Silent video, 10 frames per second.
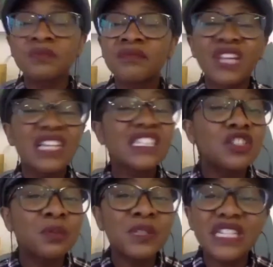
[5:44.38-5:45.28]
And it
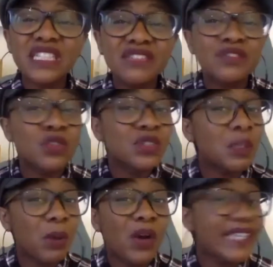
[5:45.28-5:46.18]
could be negative thoughts
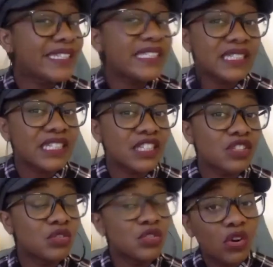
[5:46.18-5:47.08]
about anything,
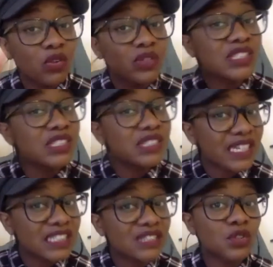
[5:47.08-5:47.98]
not only the
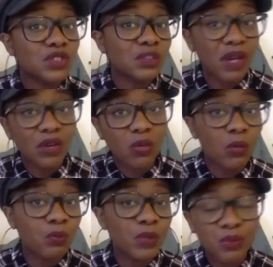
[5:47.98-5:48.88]
negative thoughts about
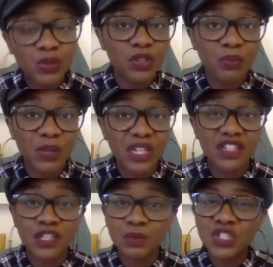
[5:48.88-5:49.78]
people's
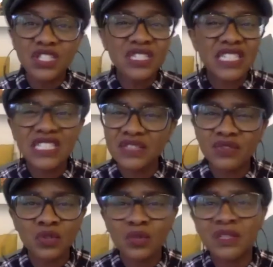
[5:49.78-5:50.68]
opinions, but just negative
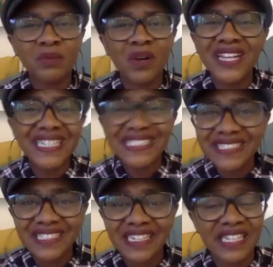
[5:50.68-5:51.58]
thoughts about
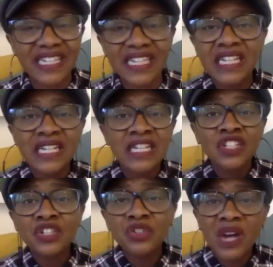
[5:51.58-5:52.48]
anything. Like,
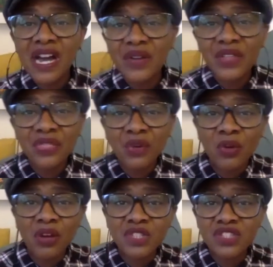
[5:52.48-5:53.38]
how a thought will
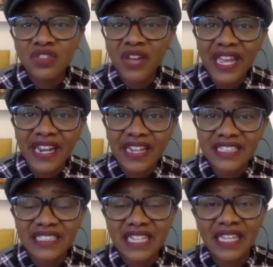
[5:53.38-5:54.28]
come into your head and
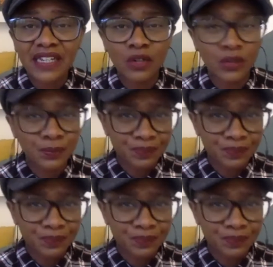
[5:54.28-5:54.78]
it's like, oh,